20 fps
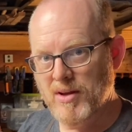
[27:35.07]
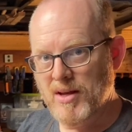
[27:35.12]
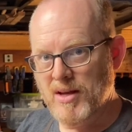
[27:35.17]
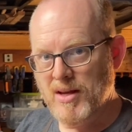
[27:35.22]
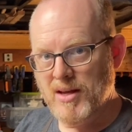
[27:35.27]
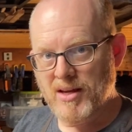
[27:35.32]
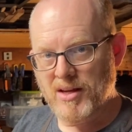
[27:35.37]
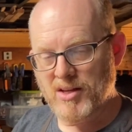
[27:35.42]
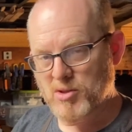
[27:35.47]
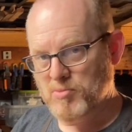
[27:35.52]

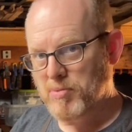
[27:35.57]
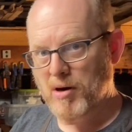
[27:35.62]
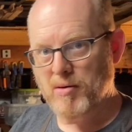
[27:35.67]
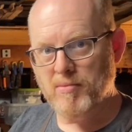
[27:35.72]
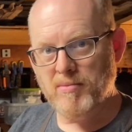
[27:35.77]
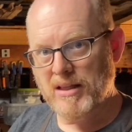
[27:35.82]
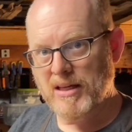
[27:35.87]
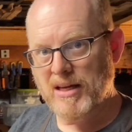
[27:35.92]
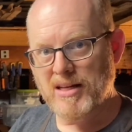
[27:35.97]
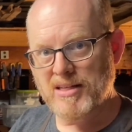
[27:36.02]
is
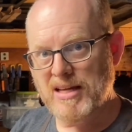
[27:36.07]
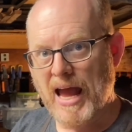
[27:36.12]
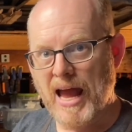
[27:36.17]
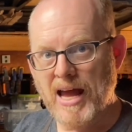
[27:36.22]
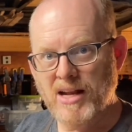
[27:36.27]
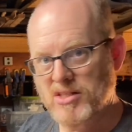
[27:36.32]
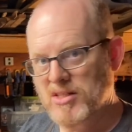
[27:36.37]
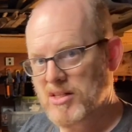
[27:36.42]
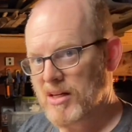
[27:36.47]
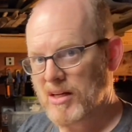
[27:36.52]
permanently
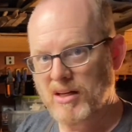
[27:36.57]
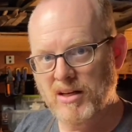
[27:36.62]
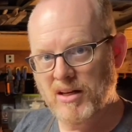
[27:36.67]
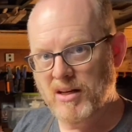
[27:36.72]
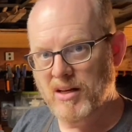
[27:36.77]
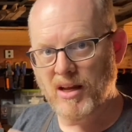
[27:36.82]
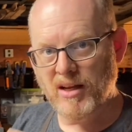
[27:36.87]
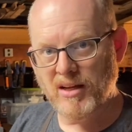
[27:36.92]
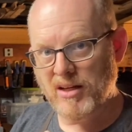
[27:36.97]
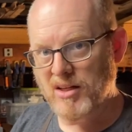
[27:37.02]
attached and
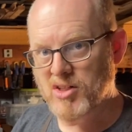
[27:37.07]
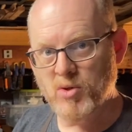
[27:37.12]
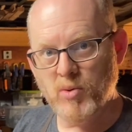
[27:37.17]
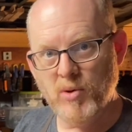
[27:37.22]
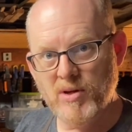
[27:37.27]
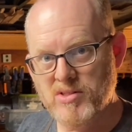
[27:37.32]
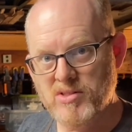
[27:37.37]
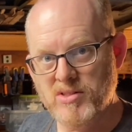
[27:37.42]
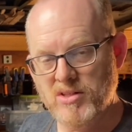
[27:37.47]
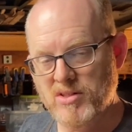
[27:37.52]
can
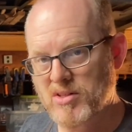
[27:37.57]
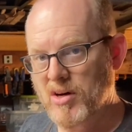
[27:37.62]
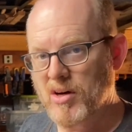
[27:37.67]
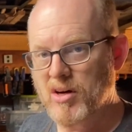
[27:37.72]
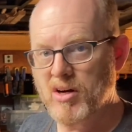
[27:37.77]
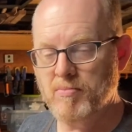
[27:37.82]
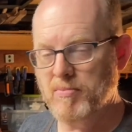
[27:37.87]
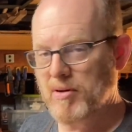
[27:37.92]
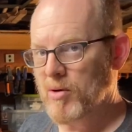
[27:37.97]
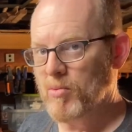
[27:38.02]
twist and
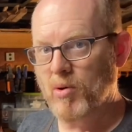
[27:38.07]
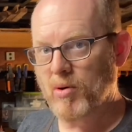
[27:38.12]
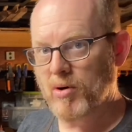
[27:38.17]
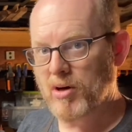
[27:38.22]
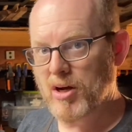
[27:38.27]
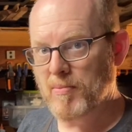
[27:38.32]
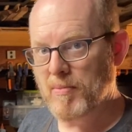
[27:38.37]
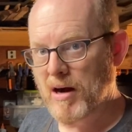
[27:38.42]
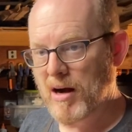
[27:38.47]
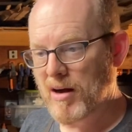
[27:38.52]
turn, but it won't
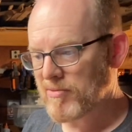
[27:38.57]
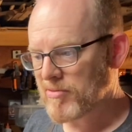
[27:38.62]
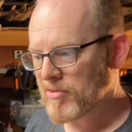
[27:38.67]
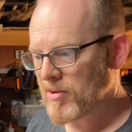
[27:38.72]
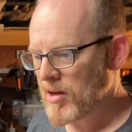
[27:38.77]
come off.